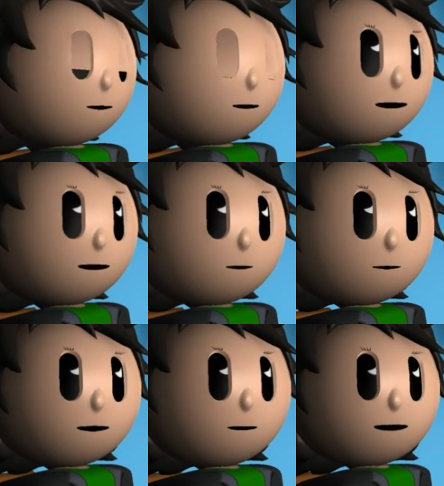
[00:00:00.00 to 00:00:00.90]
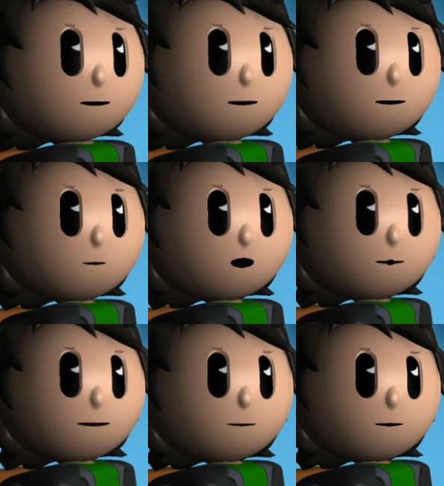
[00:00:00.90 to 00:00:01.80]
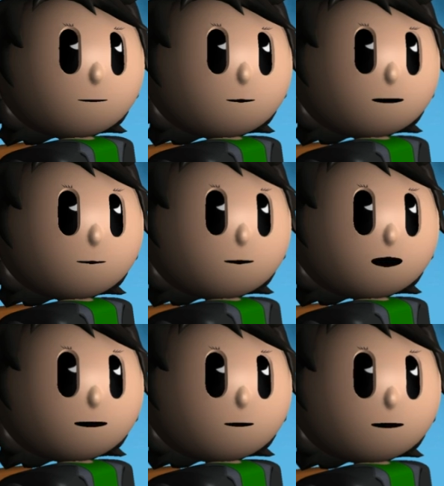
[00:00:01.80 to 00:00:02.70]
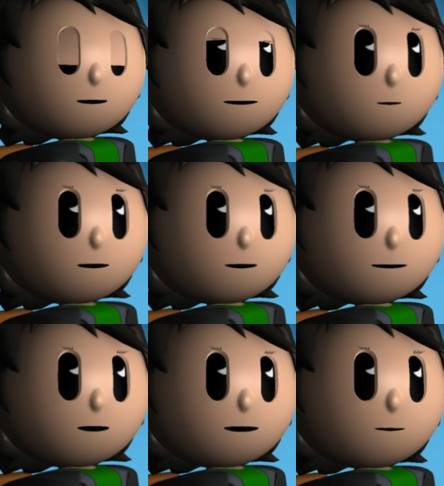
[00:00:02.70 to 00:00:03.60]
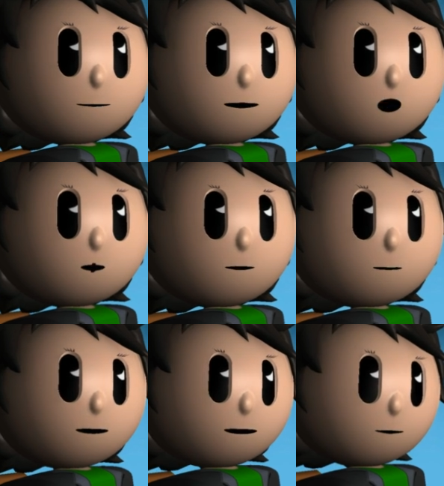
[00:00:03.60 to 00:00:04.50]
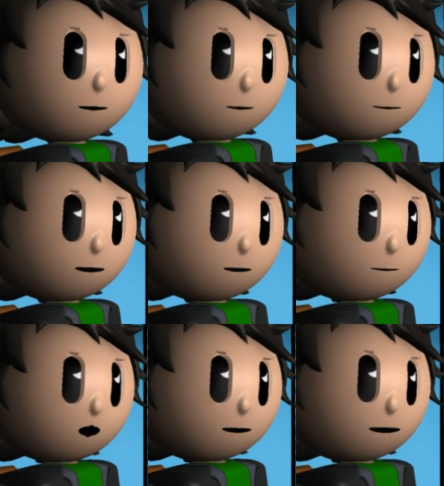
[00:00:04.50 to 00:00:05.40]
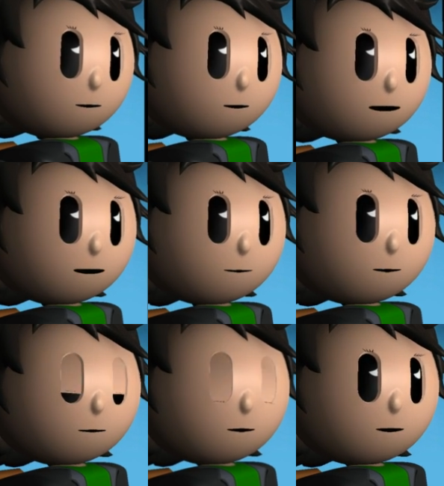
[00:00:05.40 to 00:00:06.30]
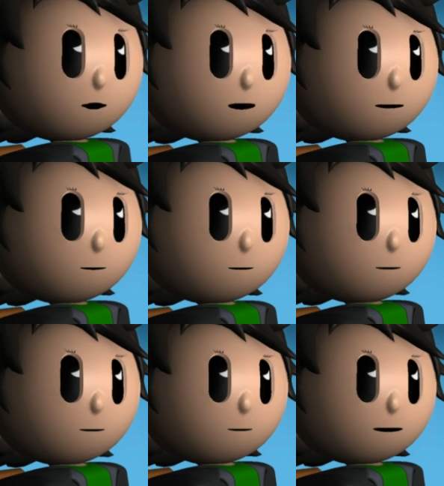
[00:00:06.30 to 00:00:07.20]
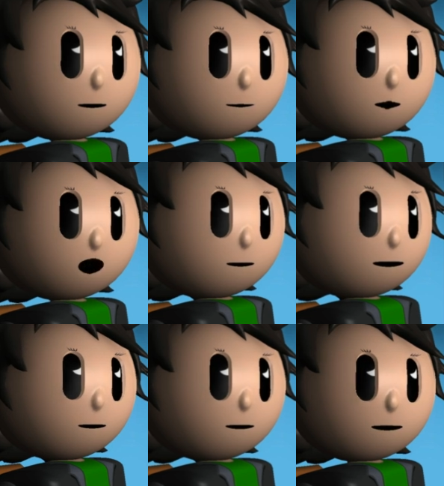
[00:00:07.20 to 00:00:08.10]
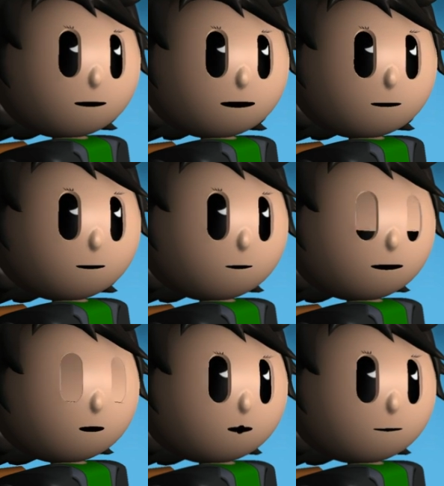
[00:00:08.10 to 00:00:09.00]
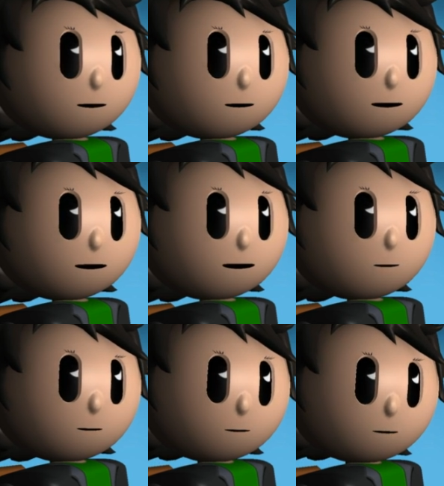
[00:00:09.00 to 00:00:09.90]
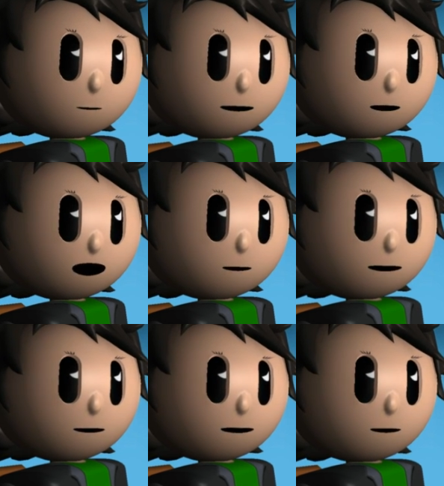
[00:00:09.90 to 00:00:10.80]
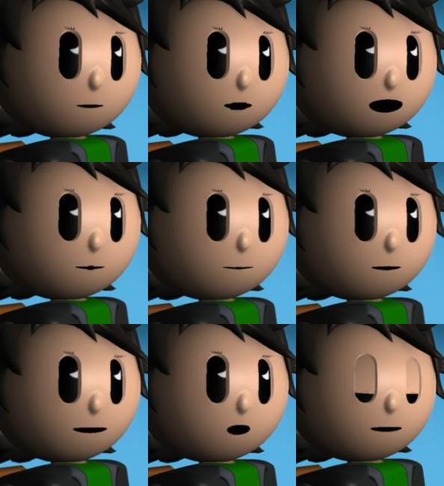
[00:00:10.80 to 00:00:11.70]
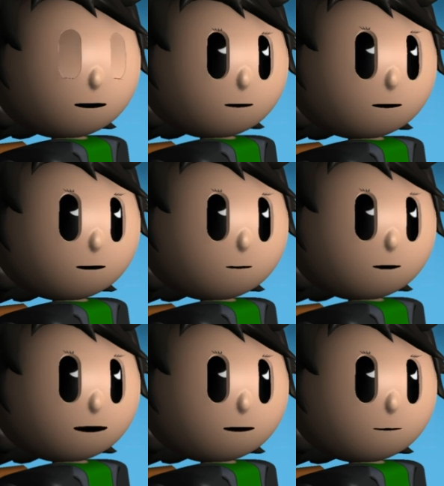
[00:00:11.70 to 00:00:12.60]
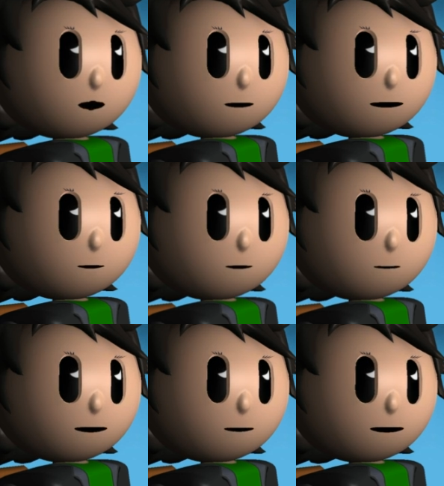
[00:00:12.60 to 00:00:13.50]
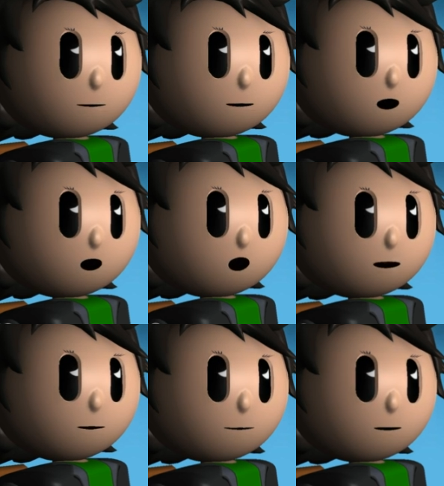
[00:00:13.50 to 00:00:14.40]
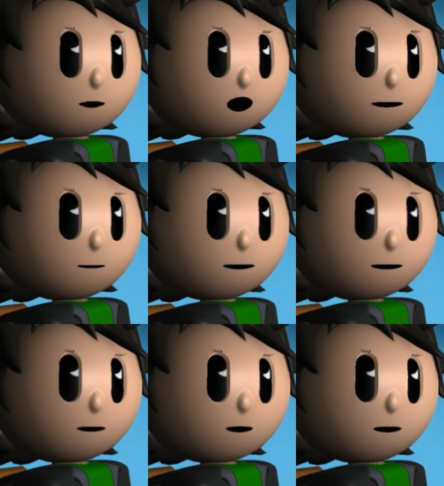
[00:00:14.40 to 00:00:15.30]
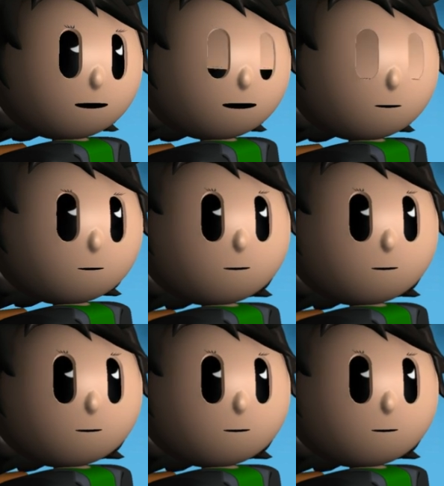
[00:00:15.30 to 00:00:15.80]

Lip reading: film has been tipped for Oscar success by many a critic, and its story lends itself so easily to such aplomb. Others have dubbed it purely Oscar bait. My opinion lies somewhere in the middle, but certainly leans towards the latter viewpoint.